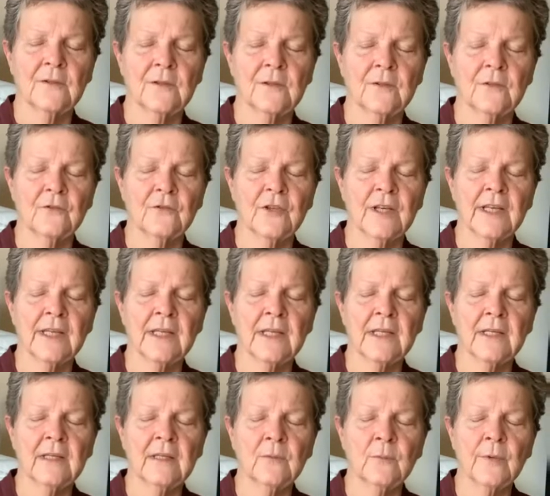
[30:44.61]
Just check
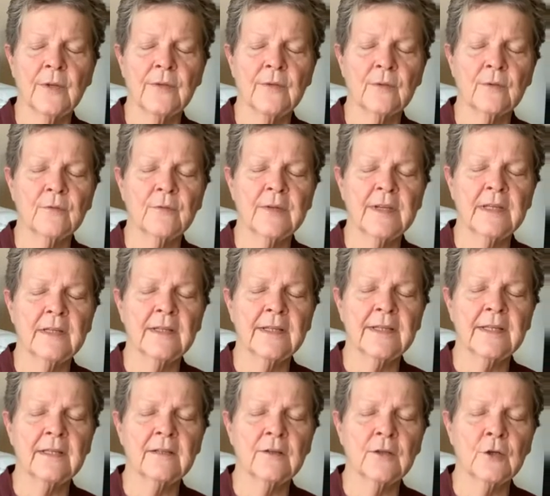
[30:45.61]
in with your
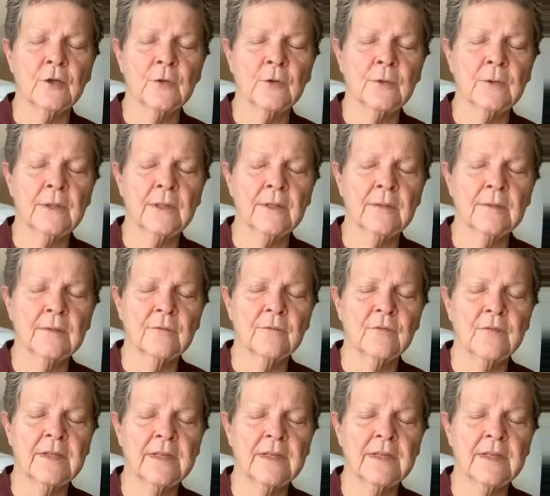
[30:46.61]
feeling tone, the